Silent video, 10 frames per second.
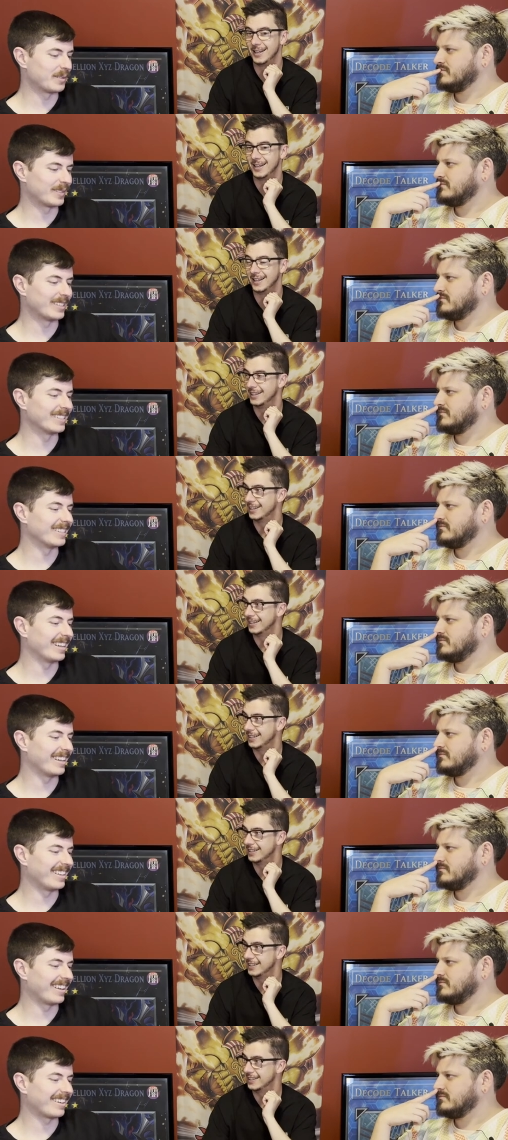Speaker 1: well, and
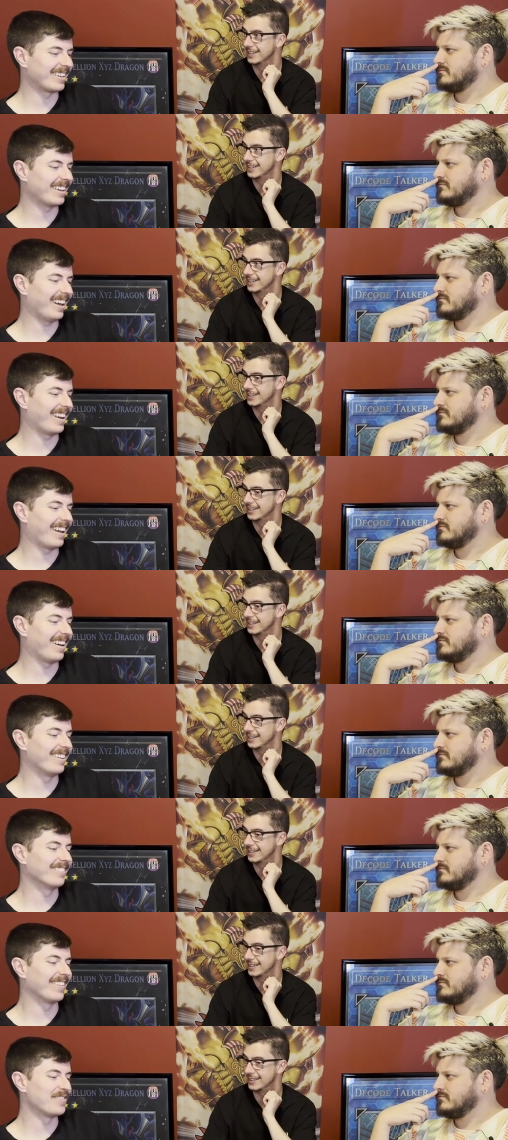like he had
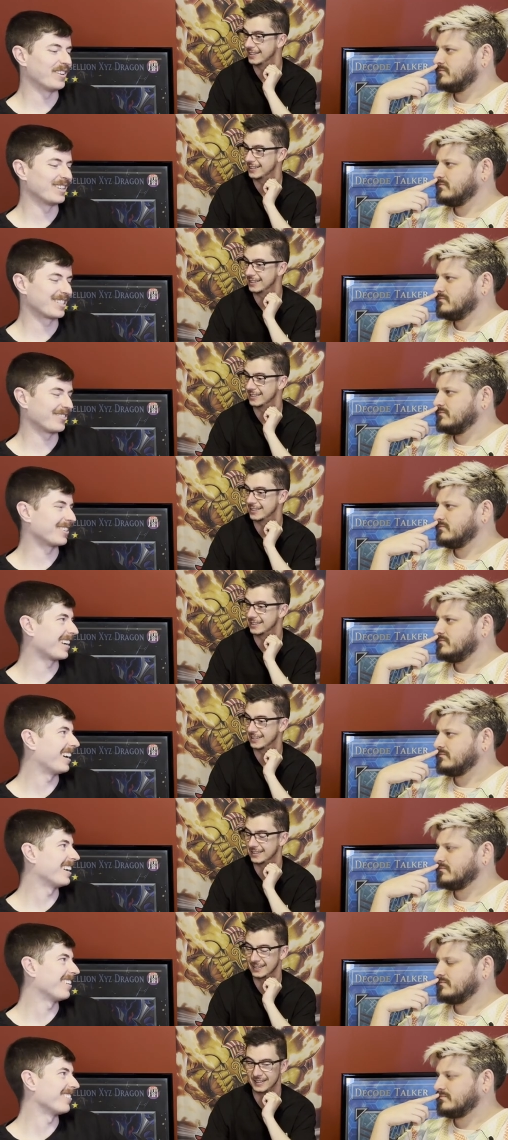every possible
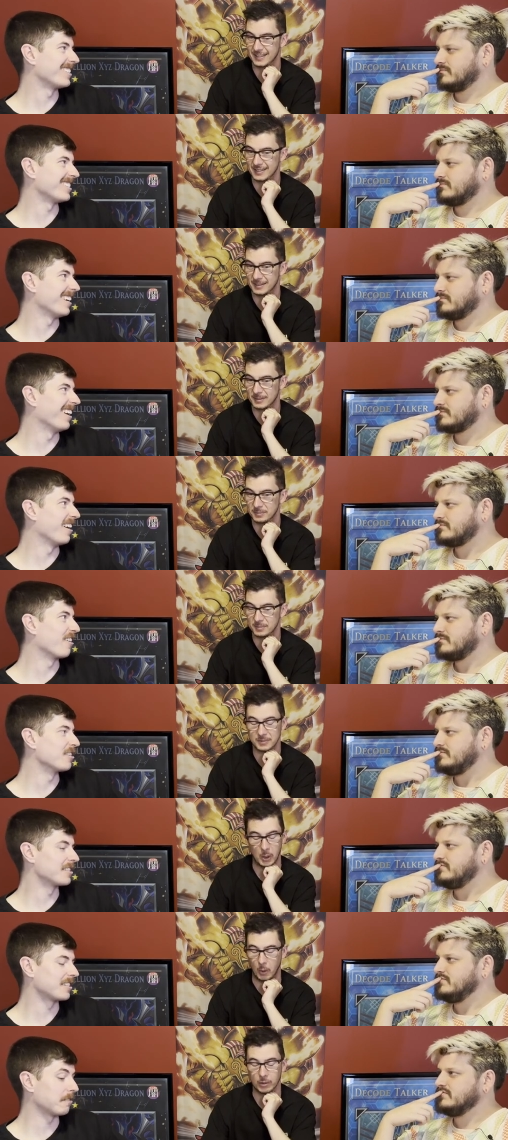card in every scenario, and I
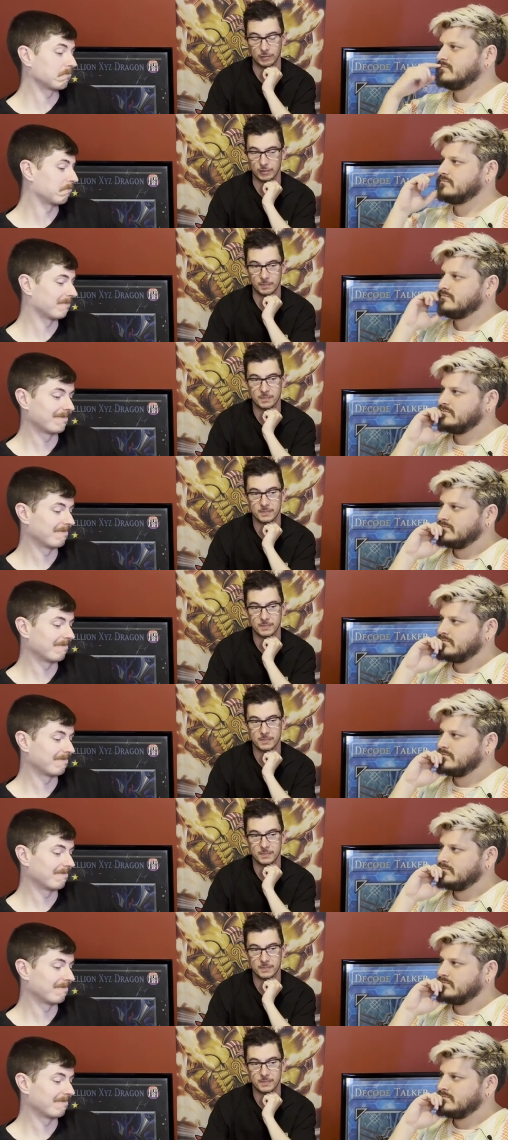was all like, of them.